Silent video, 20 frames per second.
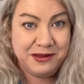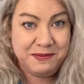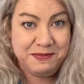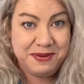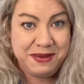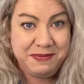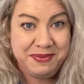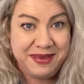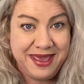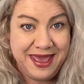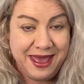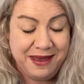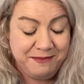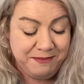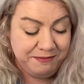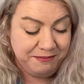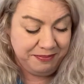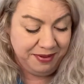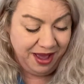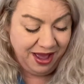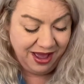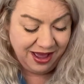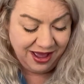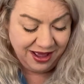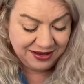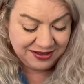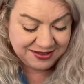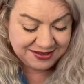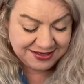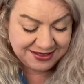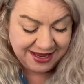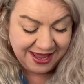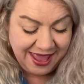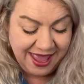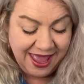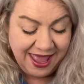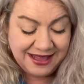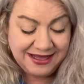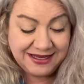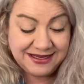BBM box,
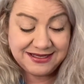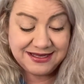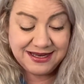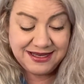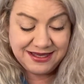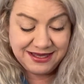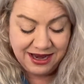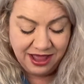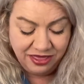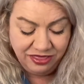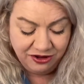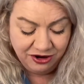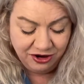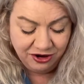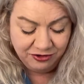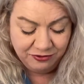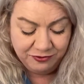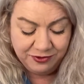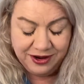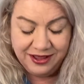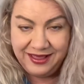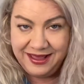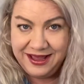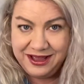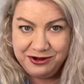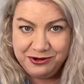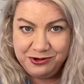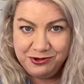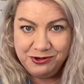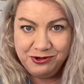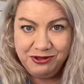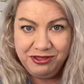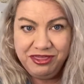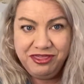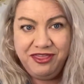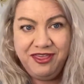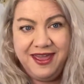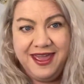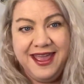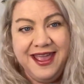and is another really cool
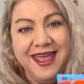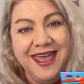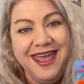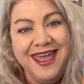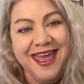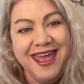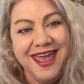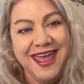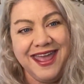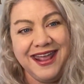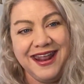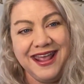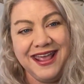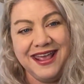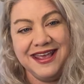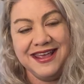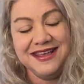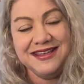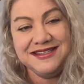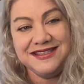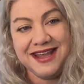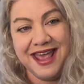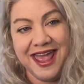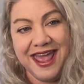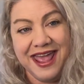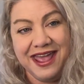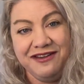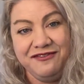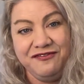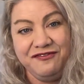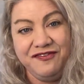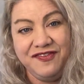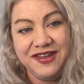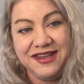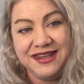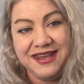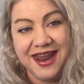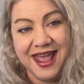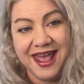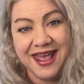thing. It is a
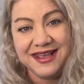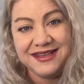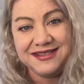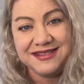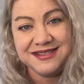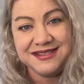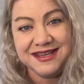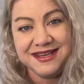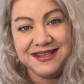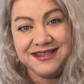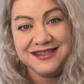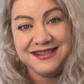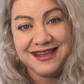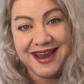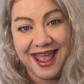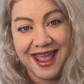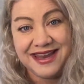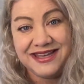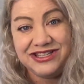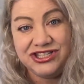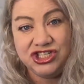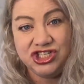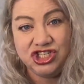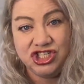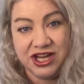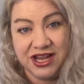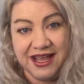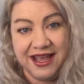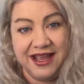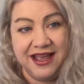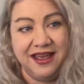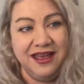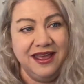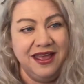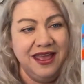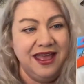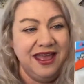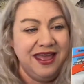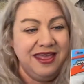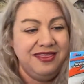finesse Ned jig.
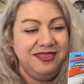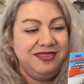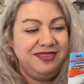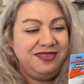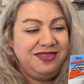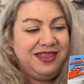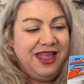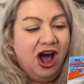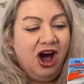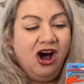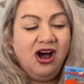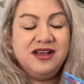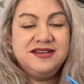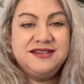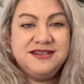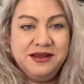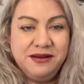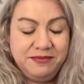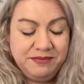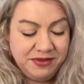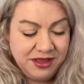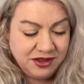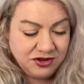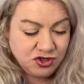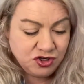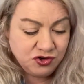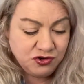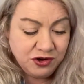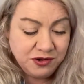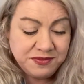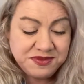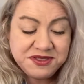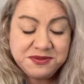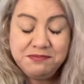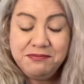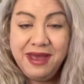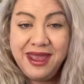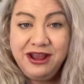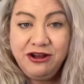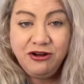Awesome. Shrooms
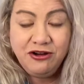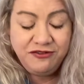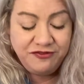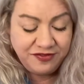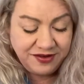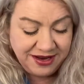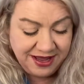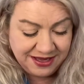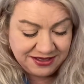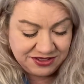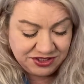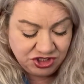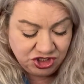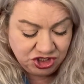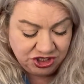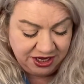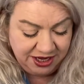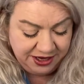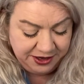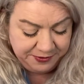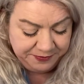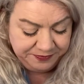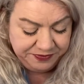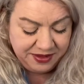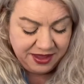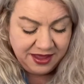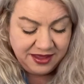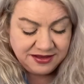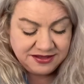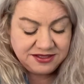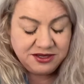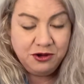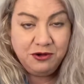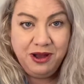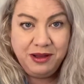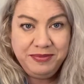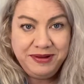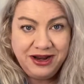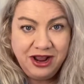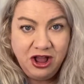Micro Finesse Jig. So
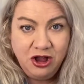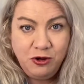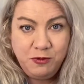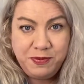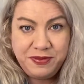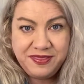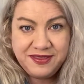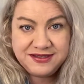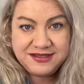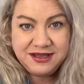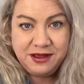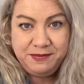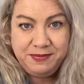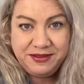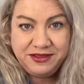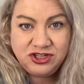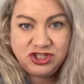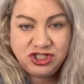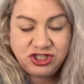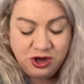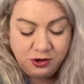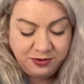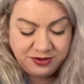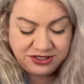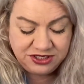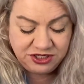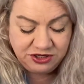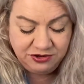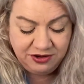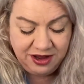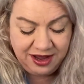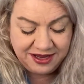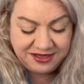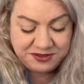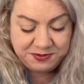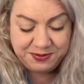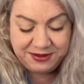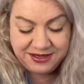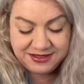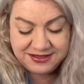I'm going to open this up and show it to you guys
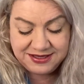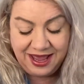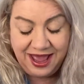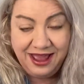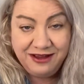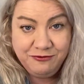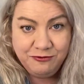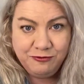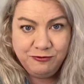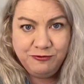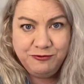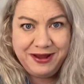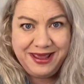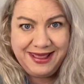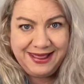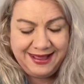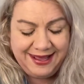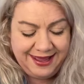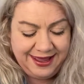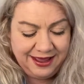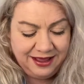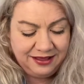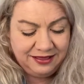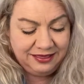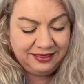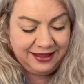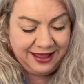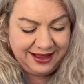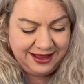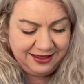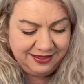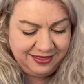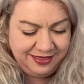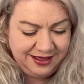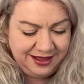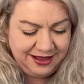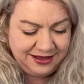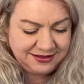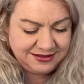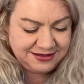because I really like
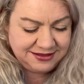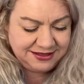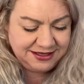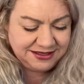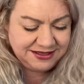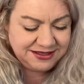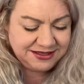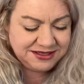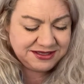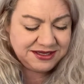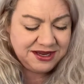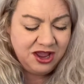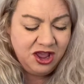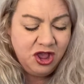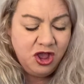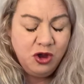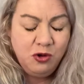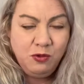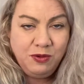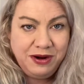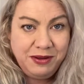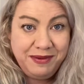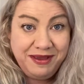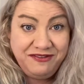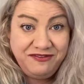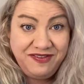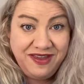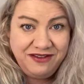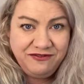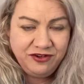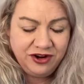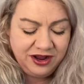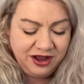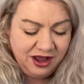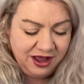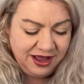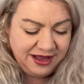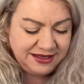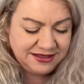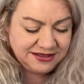these. This is one of my favorite
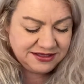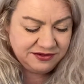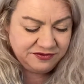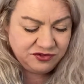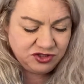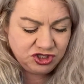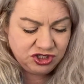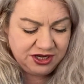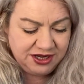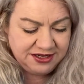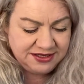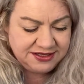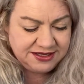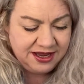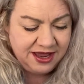kinds of jigs.